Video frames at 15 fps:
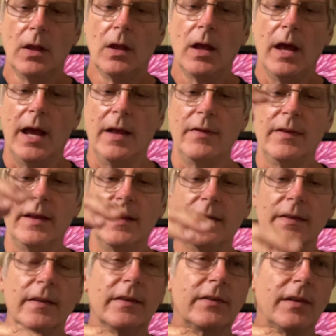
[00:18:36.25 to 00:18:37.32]
And
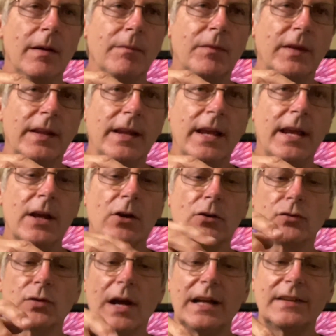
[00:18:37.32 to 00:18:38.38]
then something here
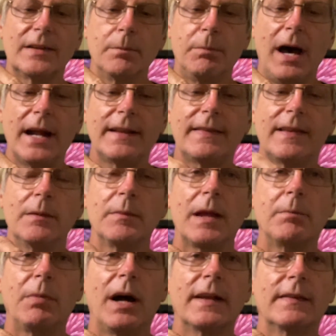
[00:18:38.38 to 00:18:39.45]
tries to bite them. They
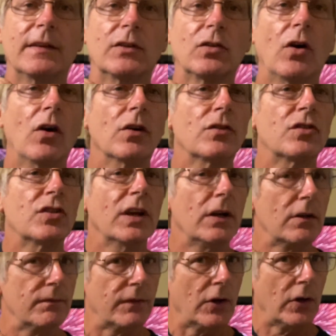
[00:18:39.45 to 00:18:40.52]
bite this hard
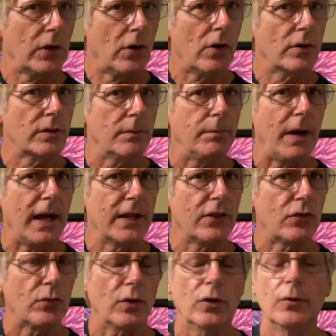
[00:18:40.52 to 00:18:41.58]
shell, very hard to bite
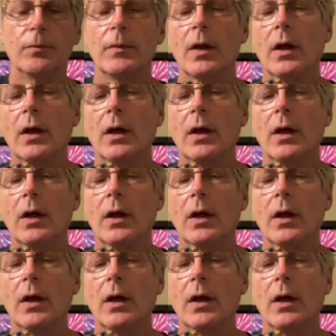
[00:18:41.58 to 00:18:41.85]
through.